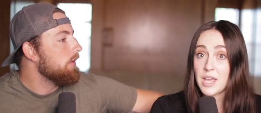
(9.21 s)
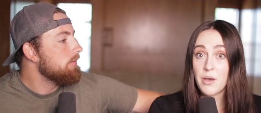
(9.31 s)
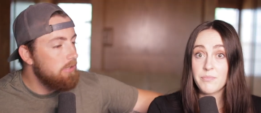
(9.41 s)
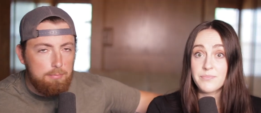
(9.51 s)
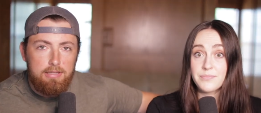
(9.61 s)
Speaker 1: Yep.
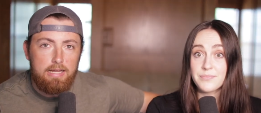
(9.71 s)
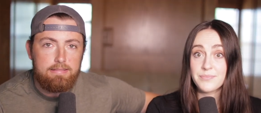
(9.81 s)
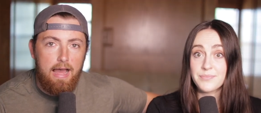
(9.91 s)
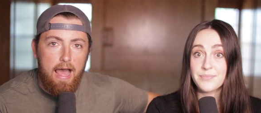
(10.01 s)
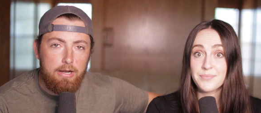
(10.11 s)
Something like
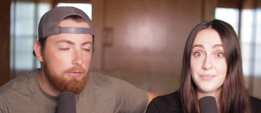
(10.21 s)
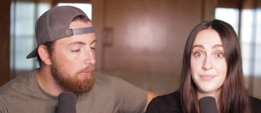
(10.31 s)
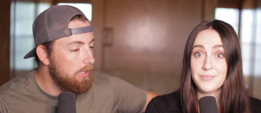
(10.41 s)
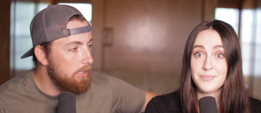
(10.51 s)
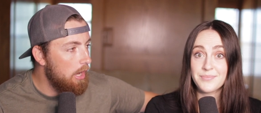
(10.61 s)
that. I don't
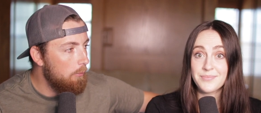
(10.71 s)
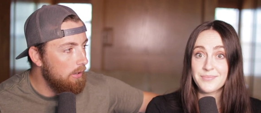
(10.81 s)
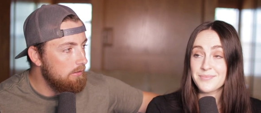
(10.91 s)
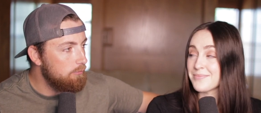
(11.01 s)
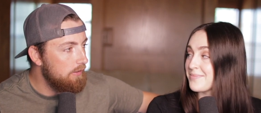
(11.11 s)
really know
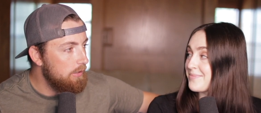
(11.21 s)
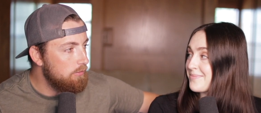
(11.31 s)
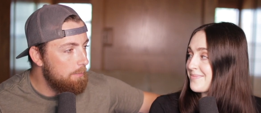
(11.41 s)
what this video is